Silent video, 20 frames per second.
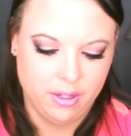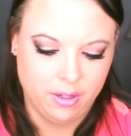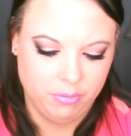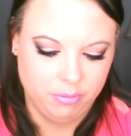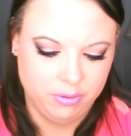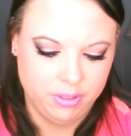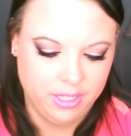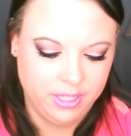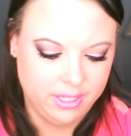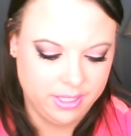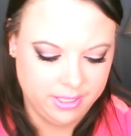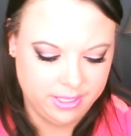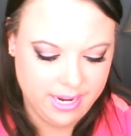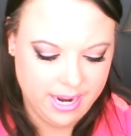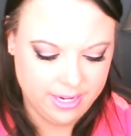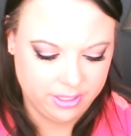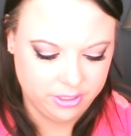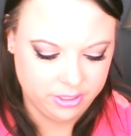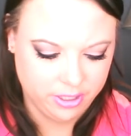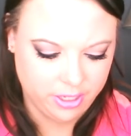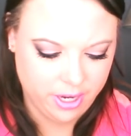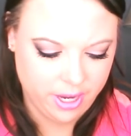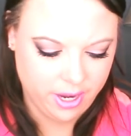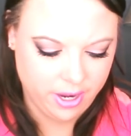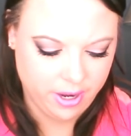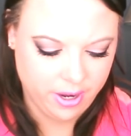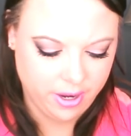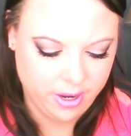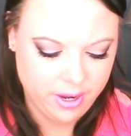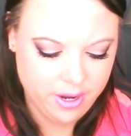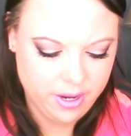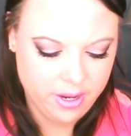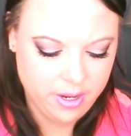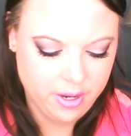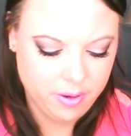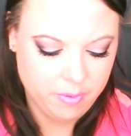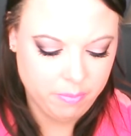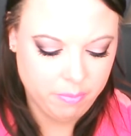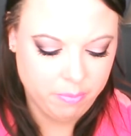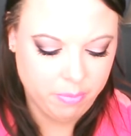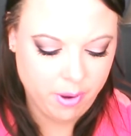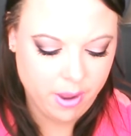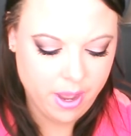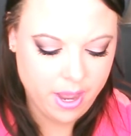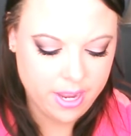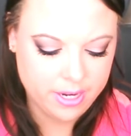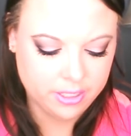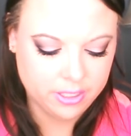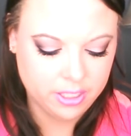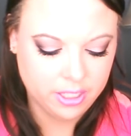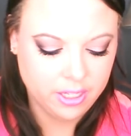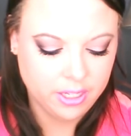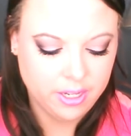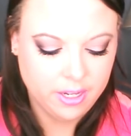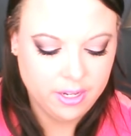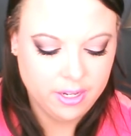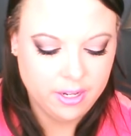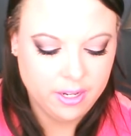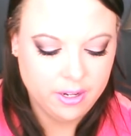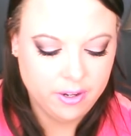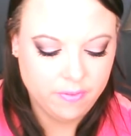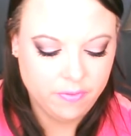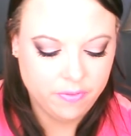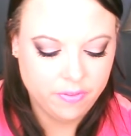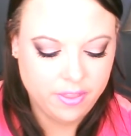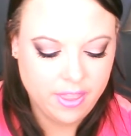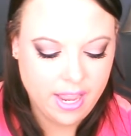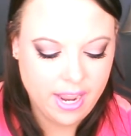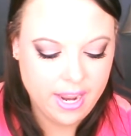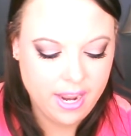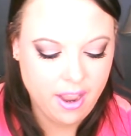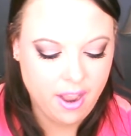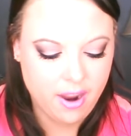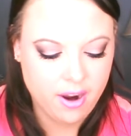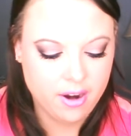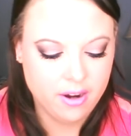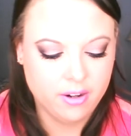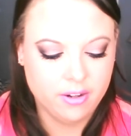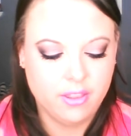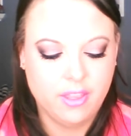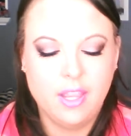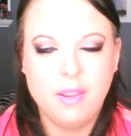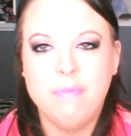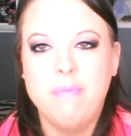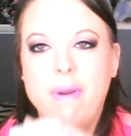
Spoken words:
a complete disaster here. But they are the